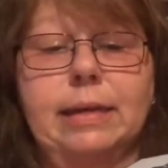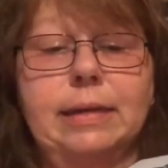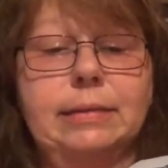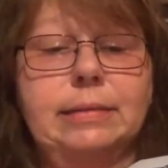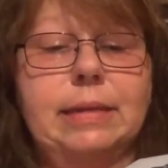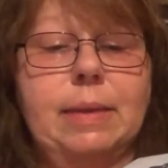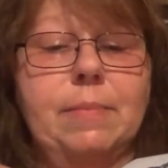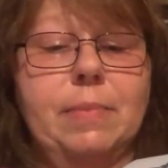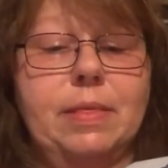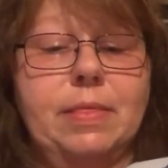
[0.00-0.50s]

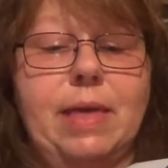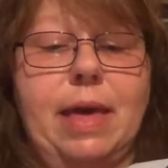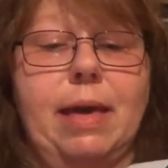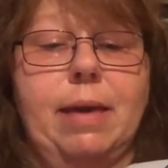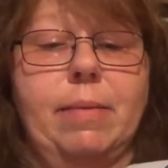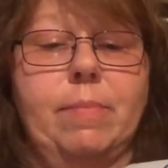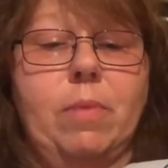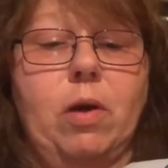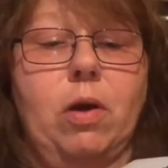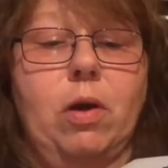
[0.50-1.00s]
Some of
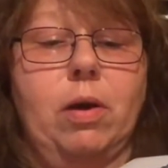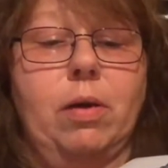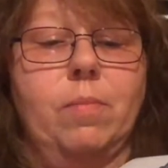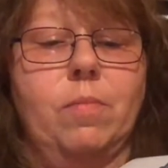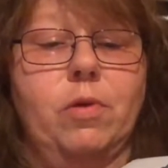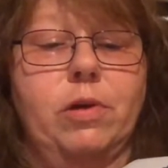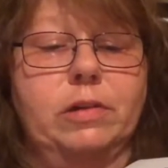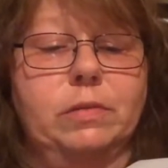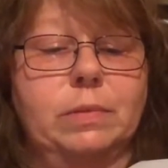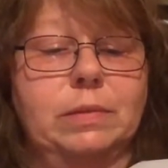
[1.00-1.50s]
them are
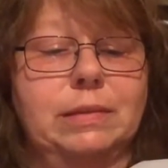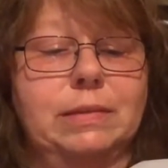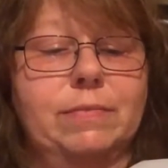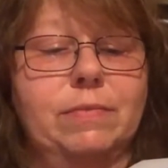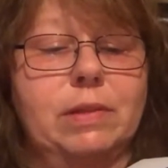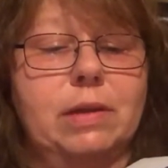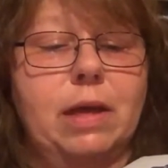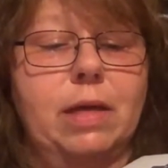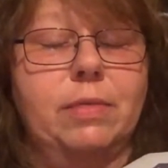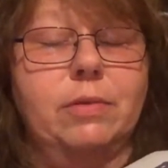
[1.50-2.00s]
more
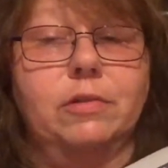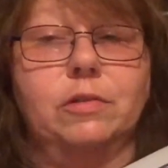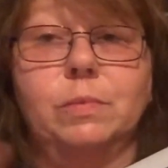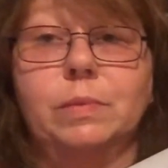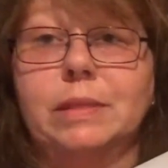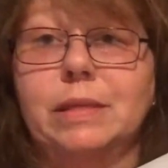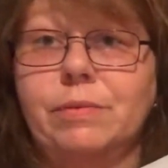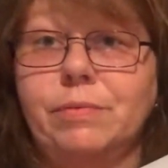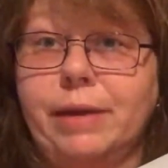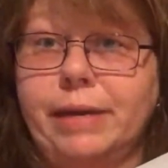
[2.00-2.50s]
expensive than others,
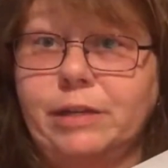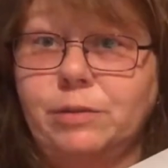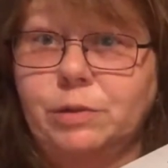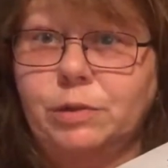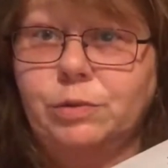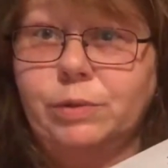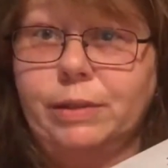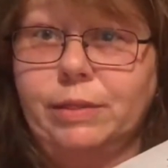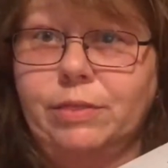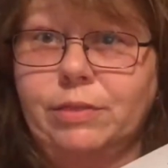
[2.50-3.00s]
but they range
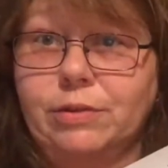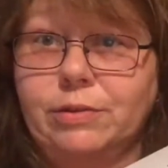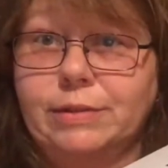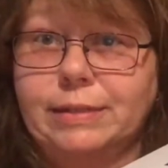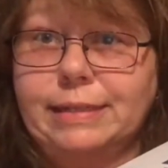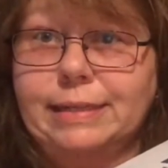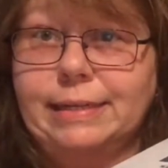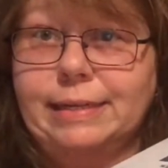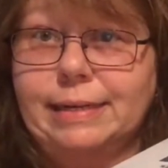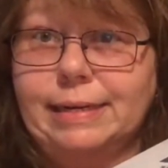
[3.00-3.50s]
between
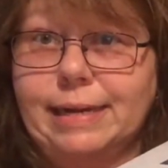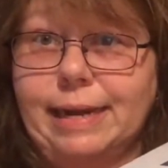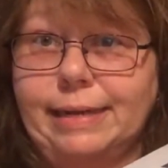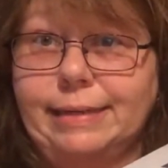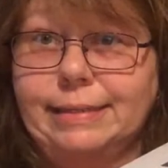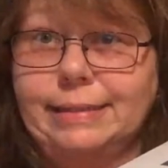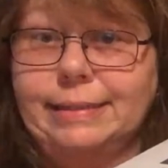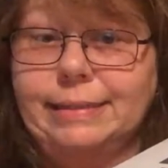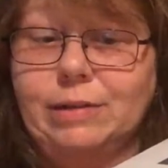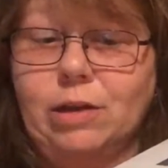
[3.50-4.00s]
$13 and
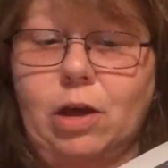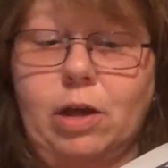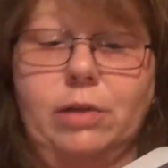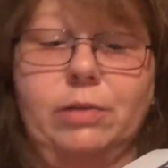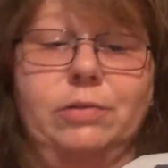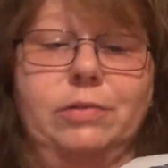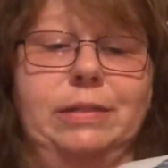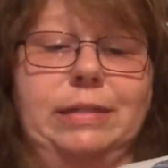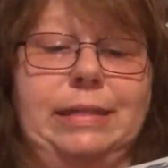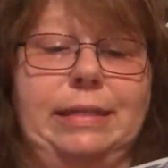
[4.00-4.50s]

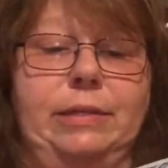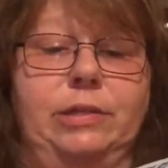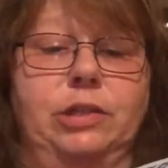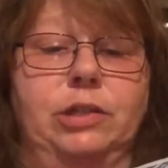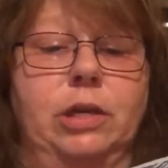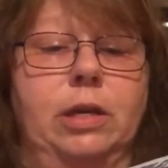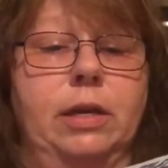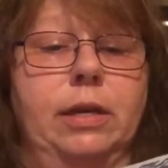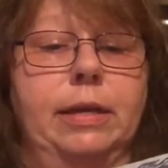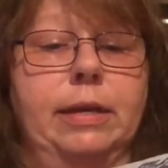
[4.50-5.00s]
$19 each.